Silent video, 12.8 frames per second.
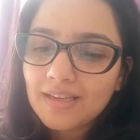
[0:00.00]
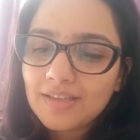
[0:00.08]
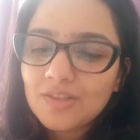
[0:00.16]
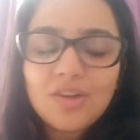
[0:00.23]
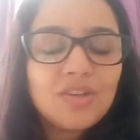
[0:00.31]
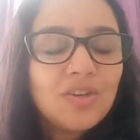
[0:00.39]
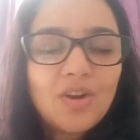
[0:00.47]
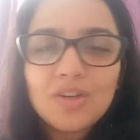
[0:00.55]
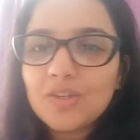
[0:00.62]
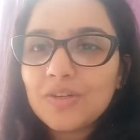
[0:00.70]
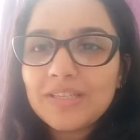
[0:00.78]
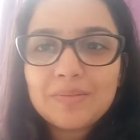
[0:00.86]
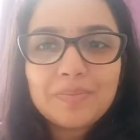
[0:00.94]
You're not
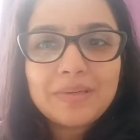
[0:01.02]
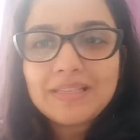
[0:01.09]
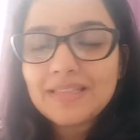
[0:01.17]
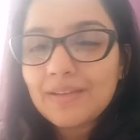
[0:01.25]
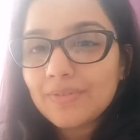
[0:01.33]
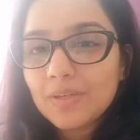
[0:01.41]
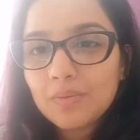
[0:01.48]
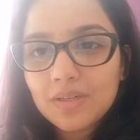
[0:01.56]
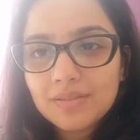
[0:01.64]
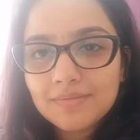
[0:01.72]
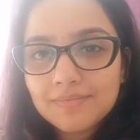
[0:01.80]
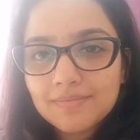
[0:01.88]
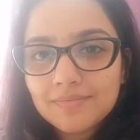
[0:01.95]
going to please everyone.
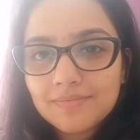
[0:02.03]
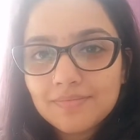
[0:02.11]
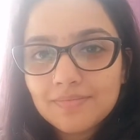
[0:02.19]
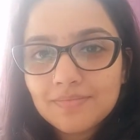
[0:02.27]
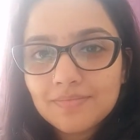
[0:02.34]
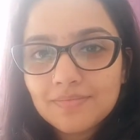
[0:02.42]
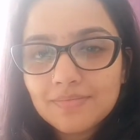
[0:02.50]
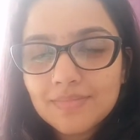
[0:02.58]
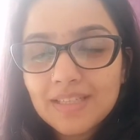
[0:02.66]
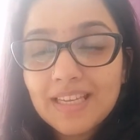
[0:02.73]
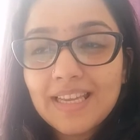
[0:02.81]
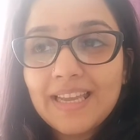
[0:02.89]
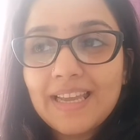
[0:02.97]

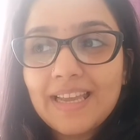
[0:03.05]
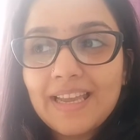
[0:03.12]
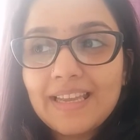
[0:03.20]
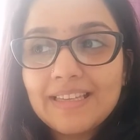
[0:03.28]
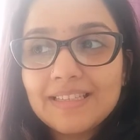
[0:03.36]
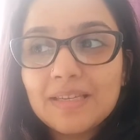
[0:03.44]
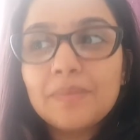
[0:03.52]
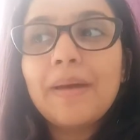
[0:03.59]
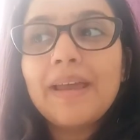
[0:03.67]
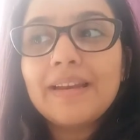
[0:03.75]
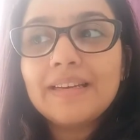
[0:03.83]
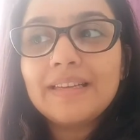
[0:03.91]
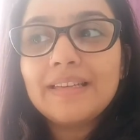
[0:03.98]
It's
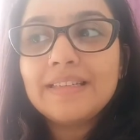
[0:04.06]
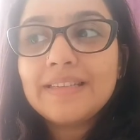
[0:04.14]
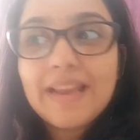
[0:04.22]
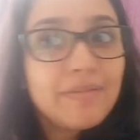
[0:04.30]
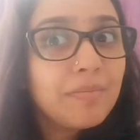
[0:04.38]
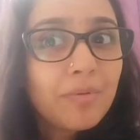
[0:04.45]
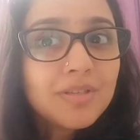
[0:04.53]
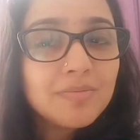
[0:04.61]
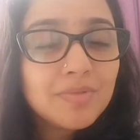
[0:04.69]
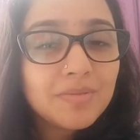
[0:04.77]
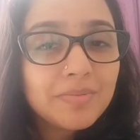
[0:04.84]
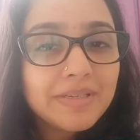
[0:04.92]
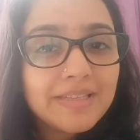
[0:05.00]
apparently never possible
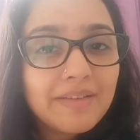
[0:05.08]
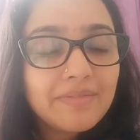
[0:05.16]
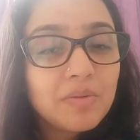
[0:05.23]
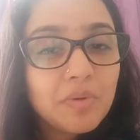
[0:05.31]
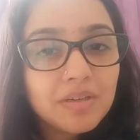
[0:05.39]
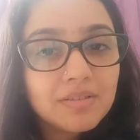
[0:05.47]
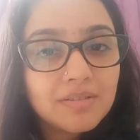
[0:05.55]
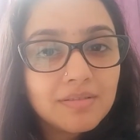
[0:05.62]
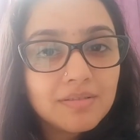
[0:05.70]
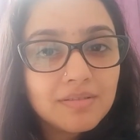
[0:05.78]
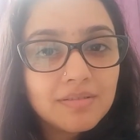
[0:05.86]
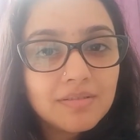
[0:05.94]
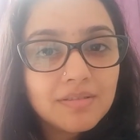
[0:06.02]
to please everyone.
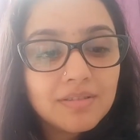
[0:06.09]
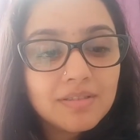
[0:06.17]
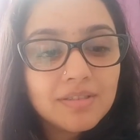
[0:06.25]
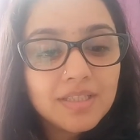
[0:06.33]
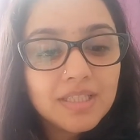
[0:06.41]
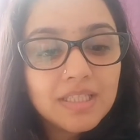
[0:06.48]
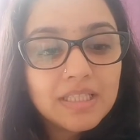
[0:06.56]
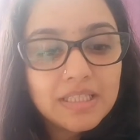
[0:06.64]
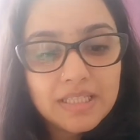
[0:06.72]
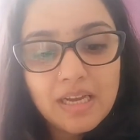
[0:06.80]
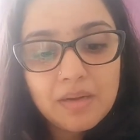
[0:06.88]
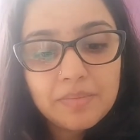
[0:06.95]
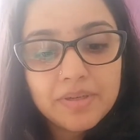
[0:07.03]

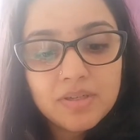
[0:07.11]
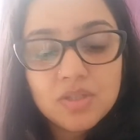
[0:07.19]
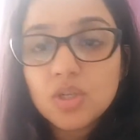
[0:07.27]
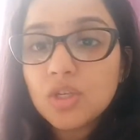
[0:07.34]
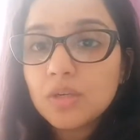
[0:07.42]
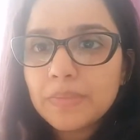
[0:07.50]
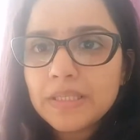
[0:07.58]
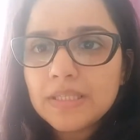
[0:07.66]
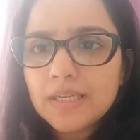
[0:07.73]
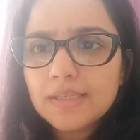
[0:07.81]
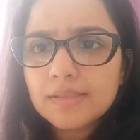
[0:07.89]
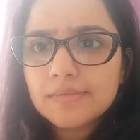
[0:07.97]
Yeah, because you're not pizza.